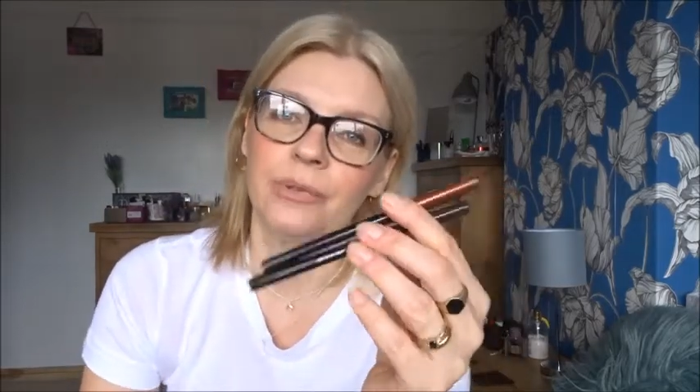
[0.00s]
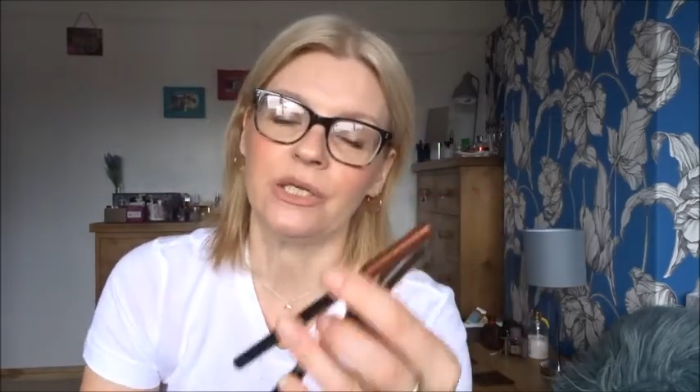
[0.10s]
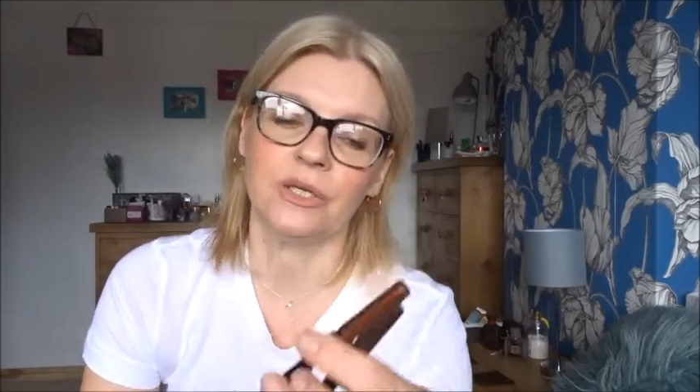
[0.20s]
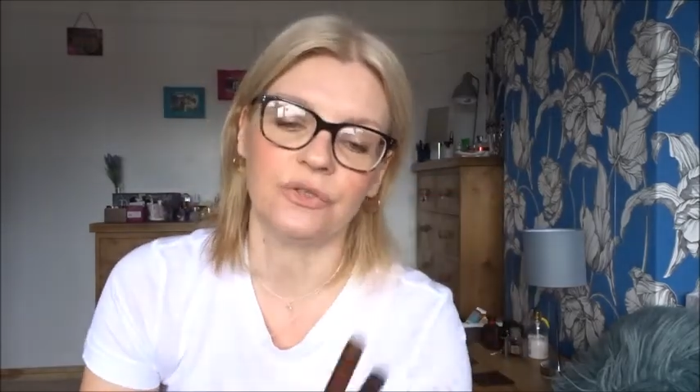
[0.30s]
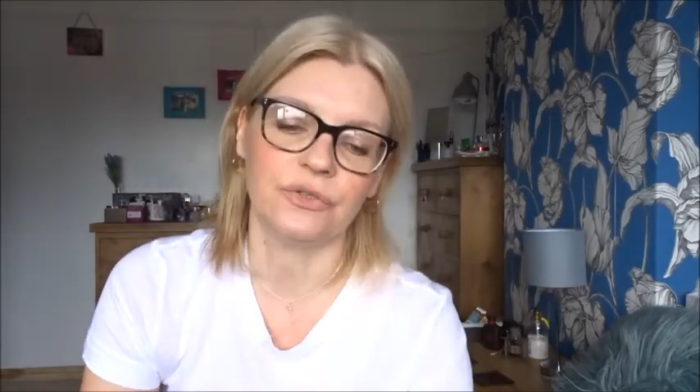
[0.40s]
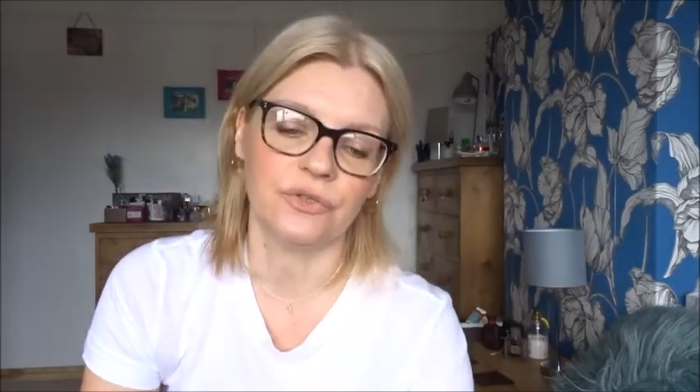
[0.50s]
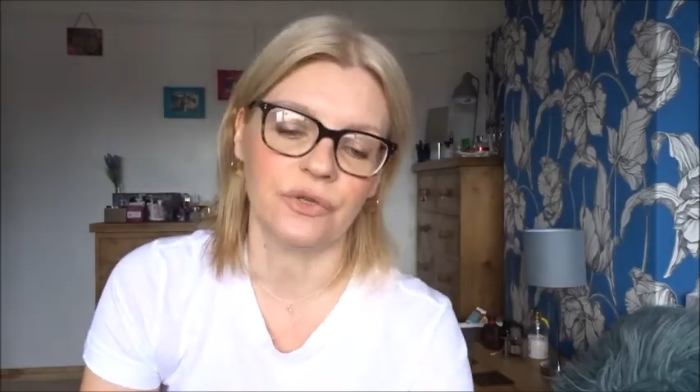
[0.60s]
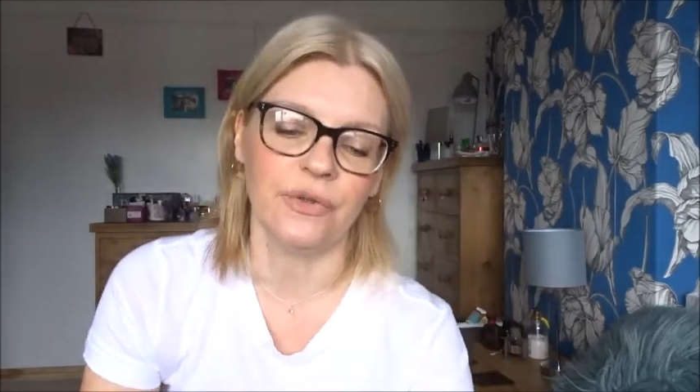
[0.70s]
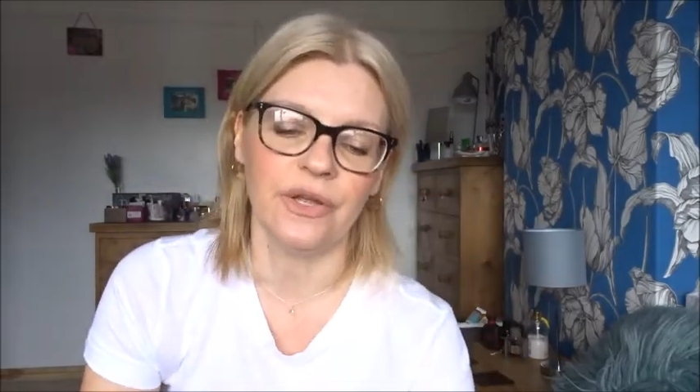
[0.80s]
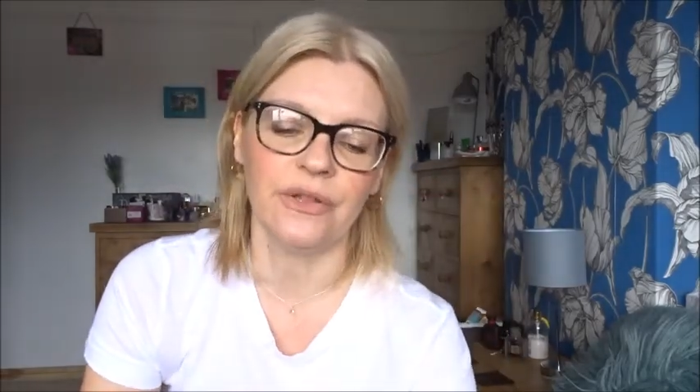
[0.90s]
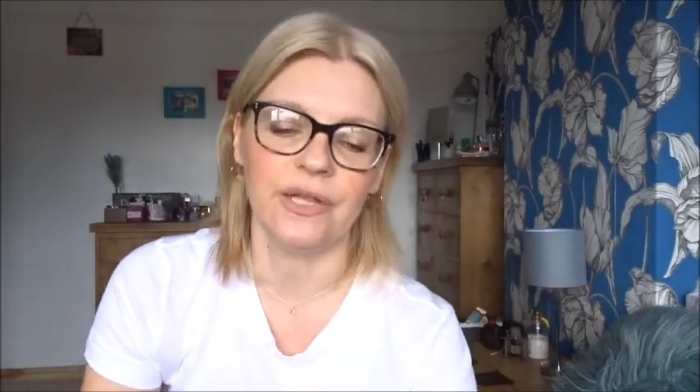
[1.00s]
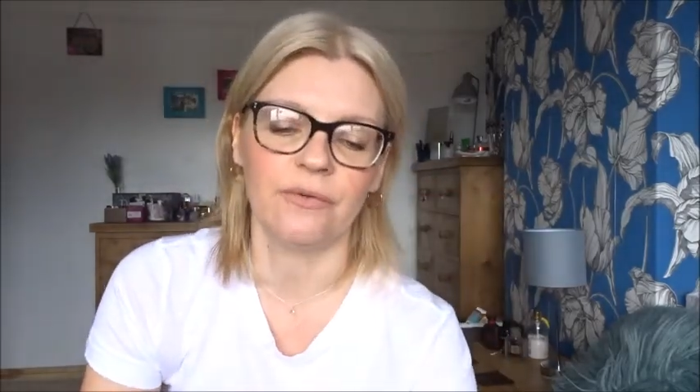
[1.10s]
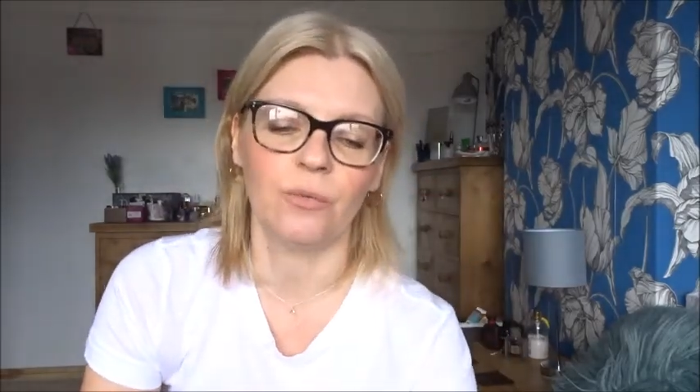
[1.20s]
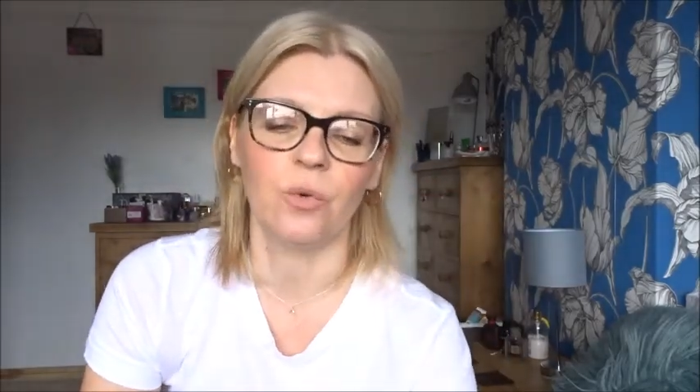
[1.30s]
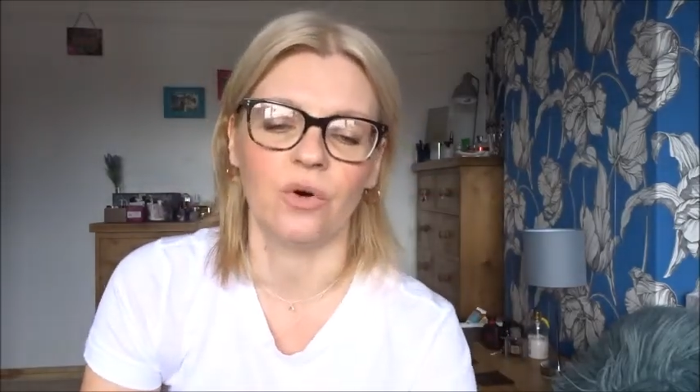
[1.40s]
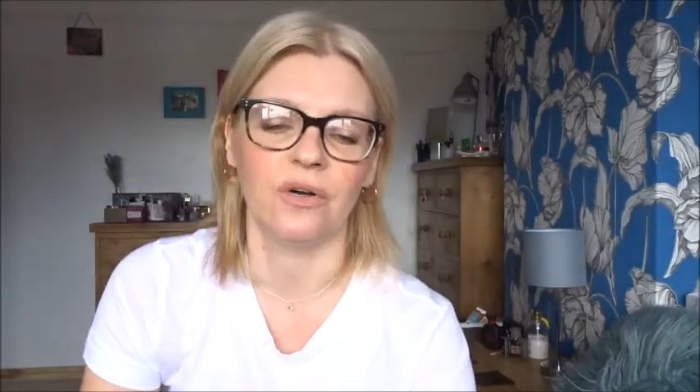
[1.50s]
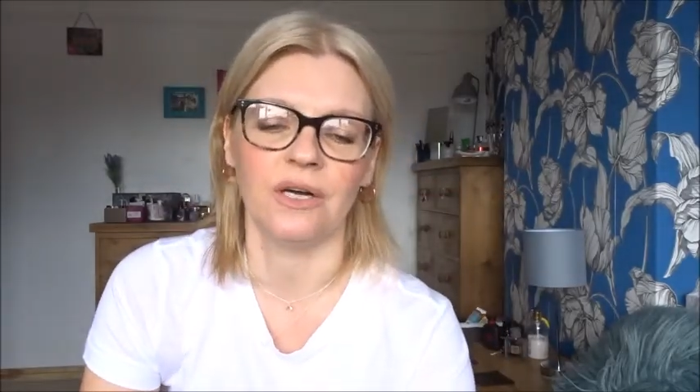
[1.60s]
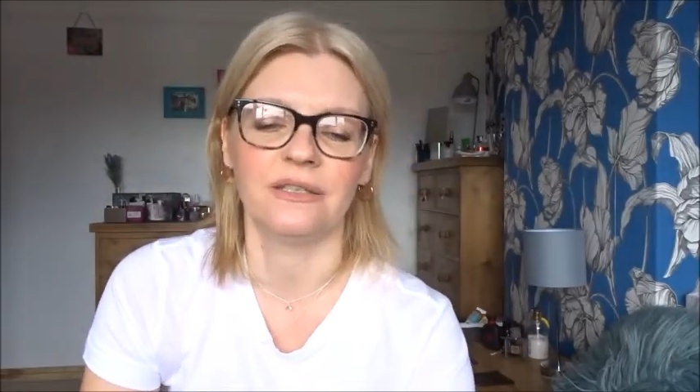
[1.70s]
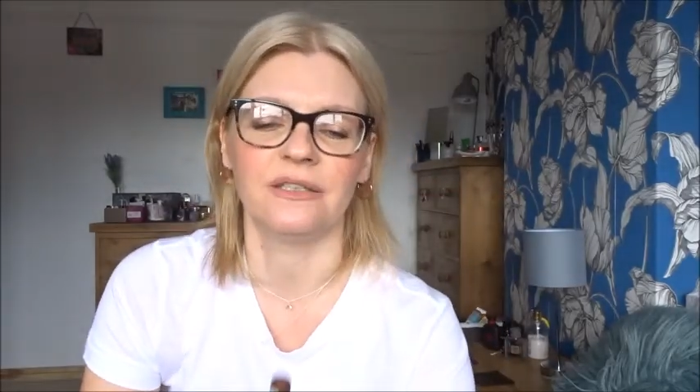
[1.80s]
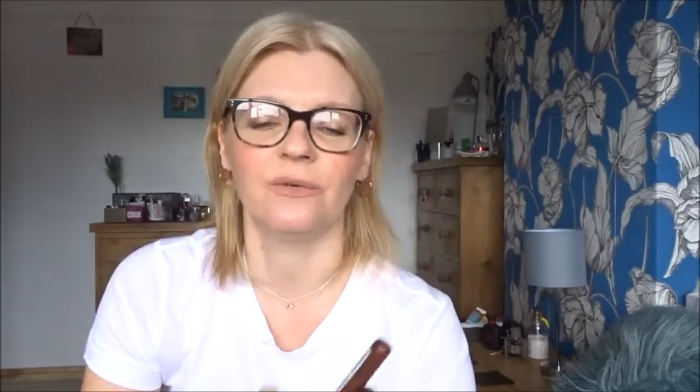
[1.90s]
because although they're what,
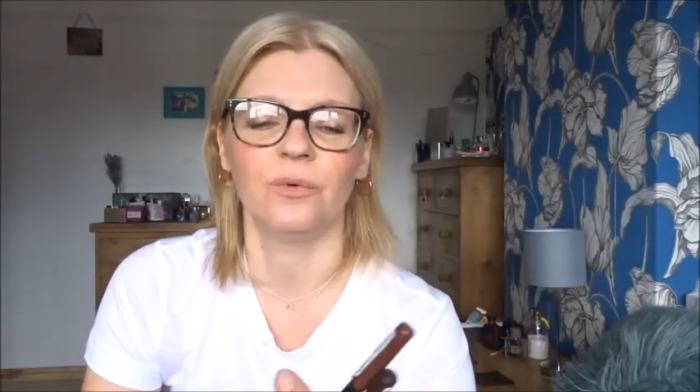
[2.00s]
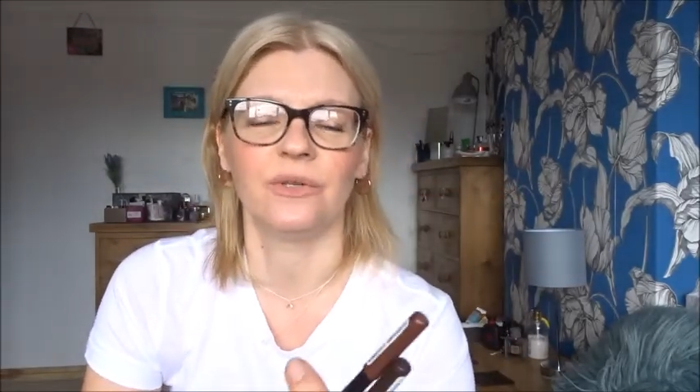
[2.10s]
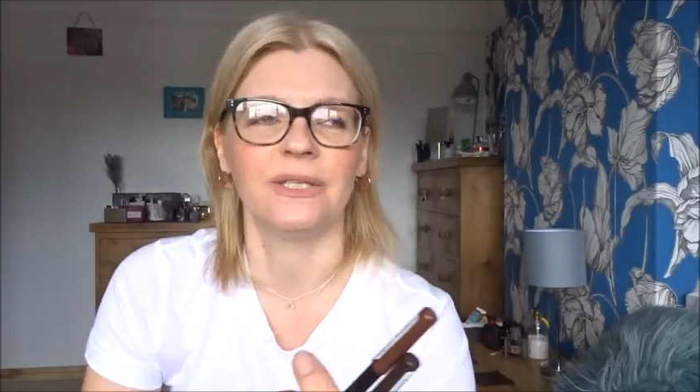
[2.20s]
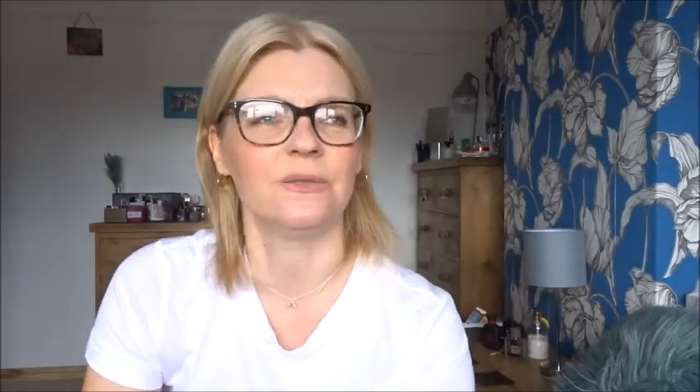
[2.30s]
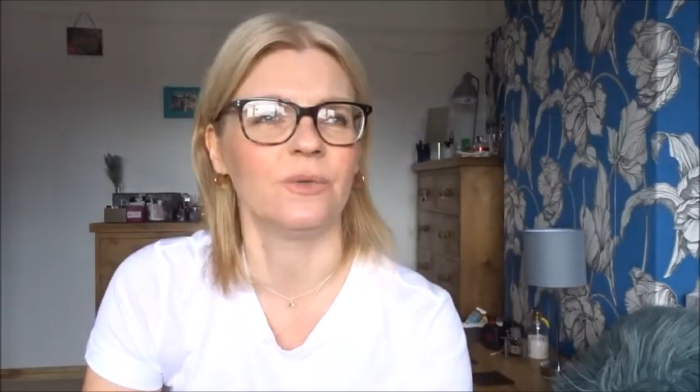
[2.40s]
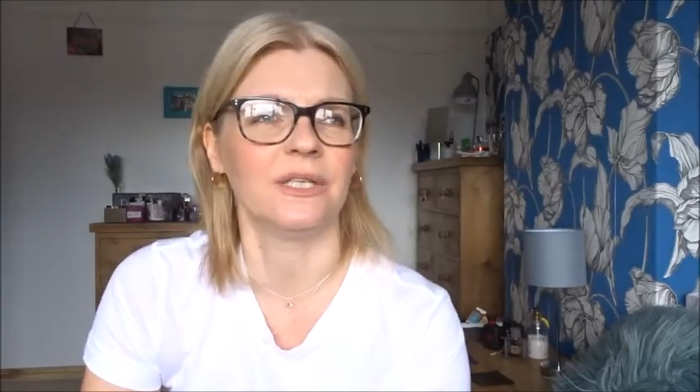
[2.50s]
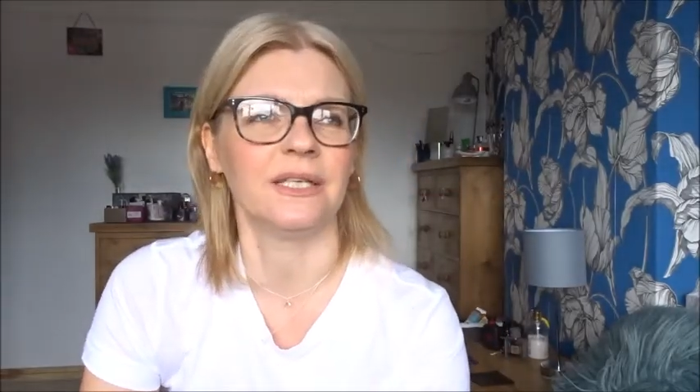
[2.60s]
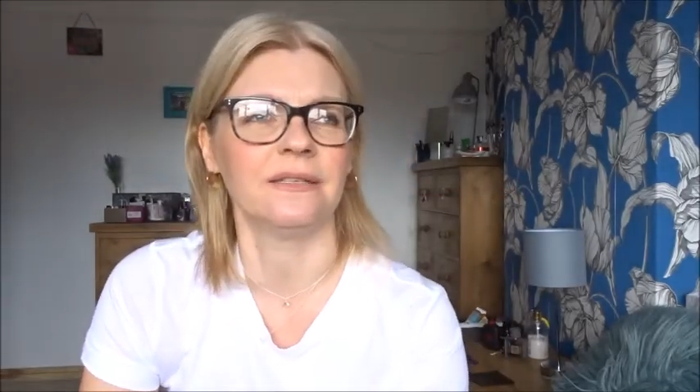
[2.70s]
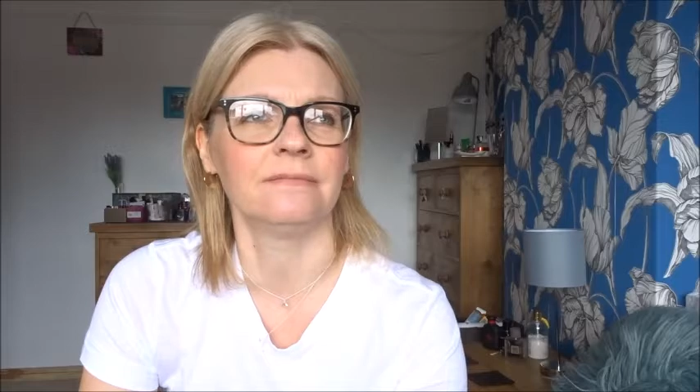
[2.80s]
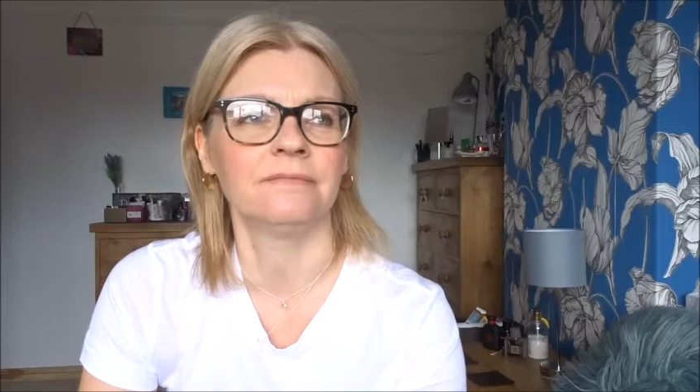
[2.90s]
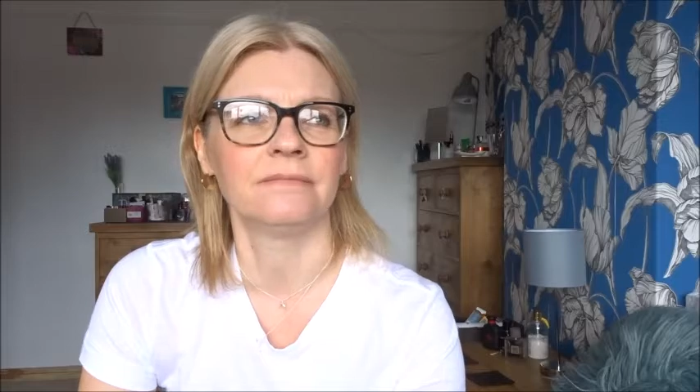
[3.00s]
I don't know what these were now,